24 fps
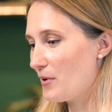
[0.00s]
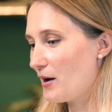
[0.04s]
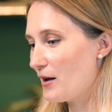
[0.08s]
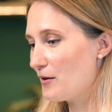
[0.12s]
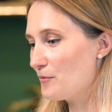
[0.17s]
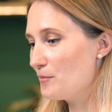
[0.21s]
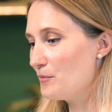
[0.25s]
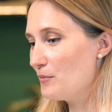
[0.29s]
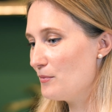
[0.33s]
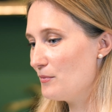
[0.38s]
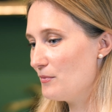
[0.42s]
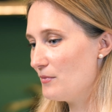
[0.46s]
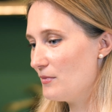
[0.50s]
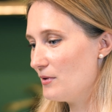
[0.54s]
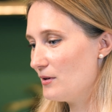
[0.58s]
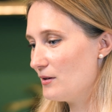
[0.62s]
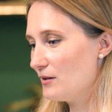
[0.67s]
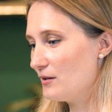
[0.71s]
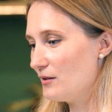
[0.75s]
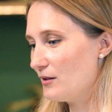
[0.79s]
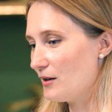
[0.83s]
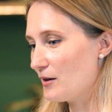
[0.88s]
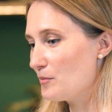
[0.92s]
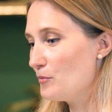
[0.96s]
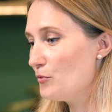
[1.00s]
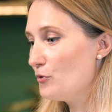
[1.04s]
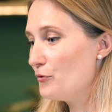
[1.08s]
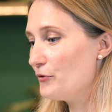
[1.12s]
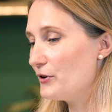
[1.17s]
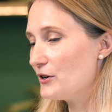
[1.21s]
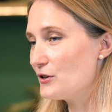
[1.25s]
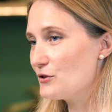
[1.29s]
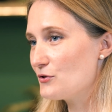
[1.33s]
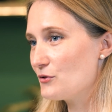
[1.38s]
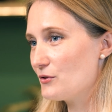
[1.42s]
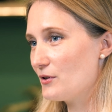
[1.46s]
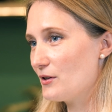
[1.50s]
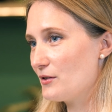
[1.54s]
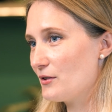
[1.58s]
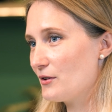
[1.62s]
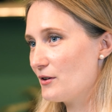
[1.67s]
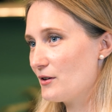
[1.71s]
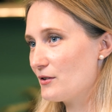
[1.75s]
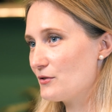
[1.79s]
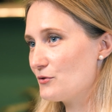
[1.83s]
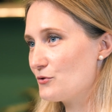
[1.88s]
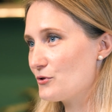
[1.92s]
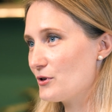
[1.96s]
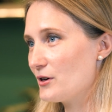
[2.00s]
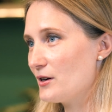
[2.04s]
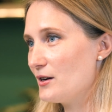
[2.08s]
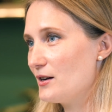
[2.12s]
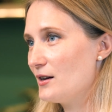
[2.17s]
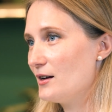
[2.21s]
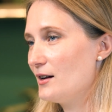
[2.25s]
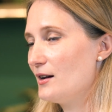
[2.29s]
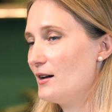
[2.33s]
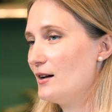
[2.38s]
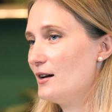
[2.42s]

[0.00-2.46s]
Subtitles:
my moving to another country.